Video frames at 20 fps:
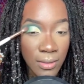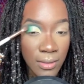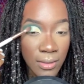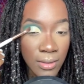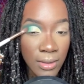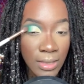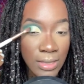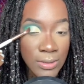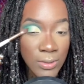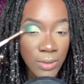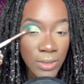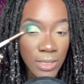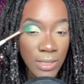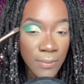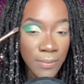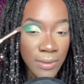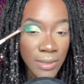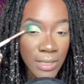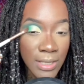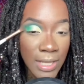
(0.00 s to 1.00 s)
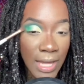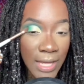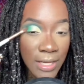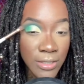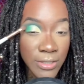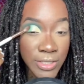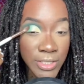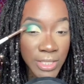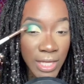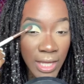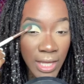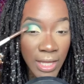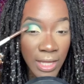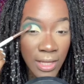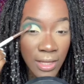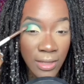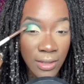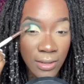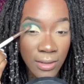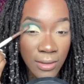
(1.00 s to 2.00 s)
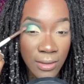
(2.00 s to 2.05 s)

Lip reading: because we're gonna put a lighter shade